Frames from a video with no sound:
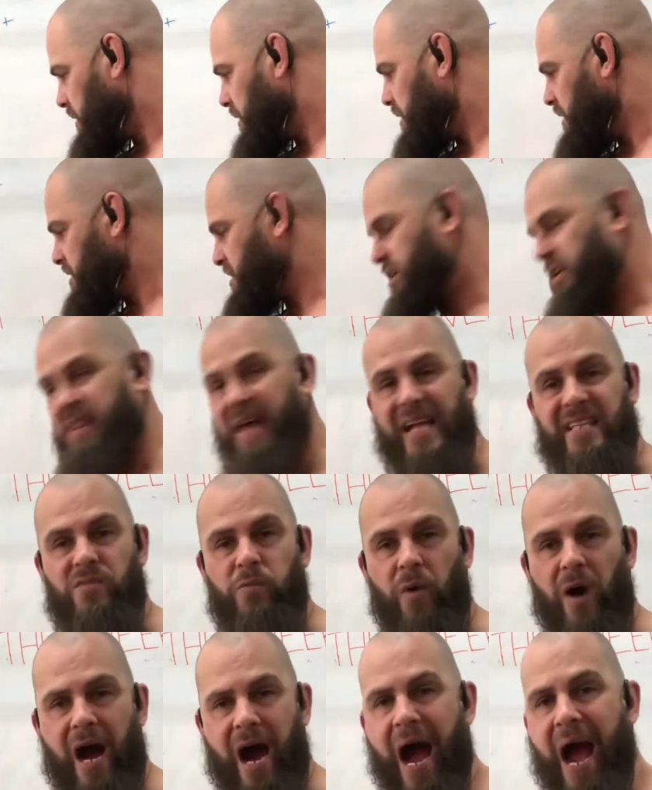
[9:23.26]
So that's
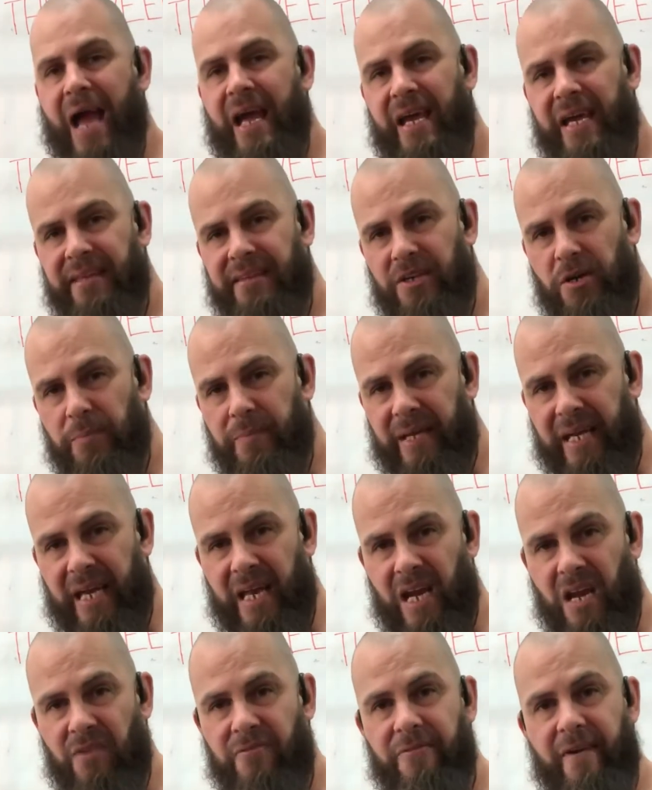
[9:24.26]
why in your
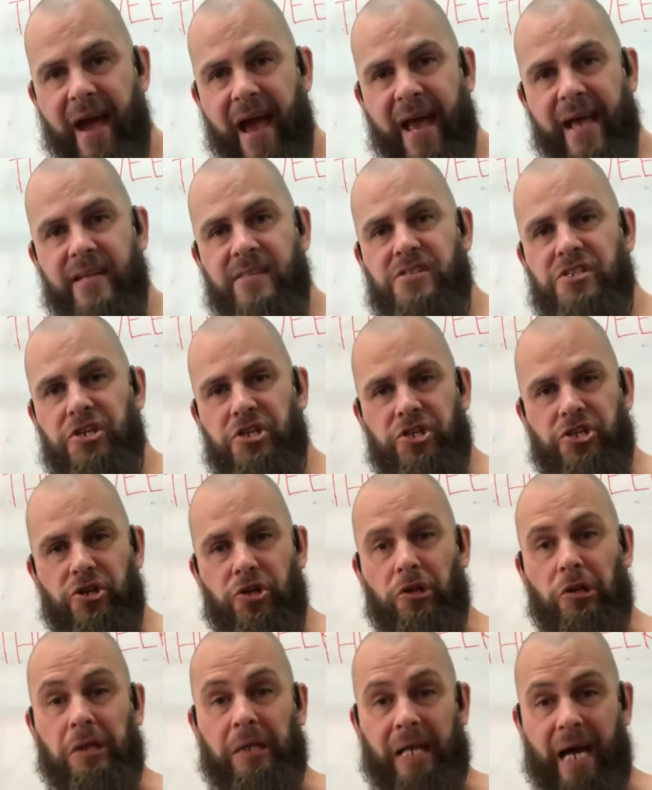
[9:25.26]
beginning phase, you
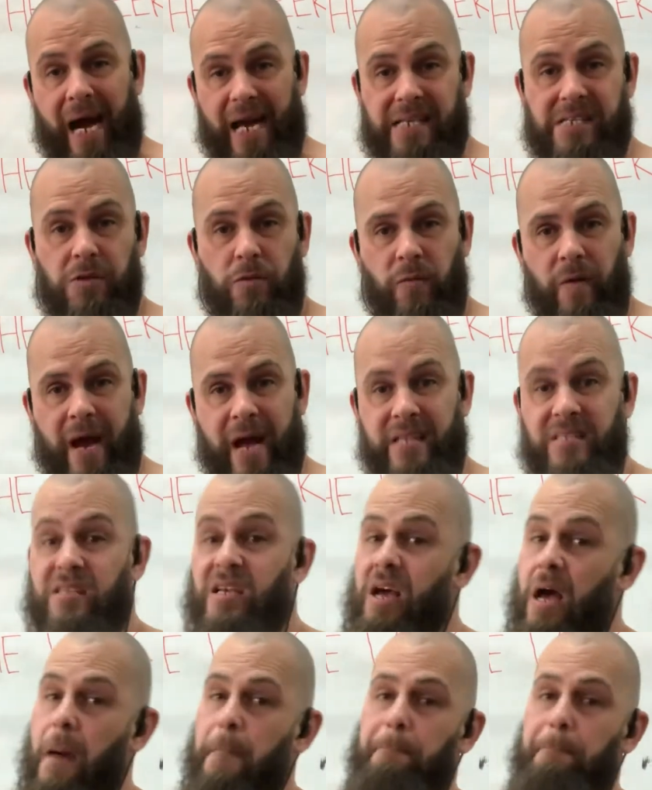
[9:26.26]
do lighter weights,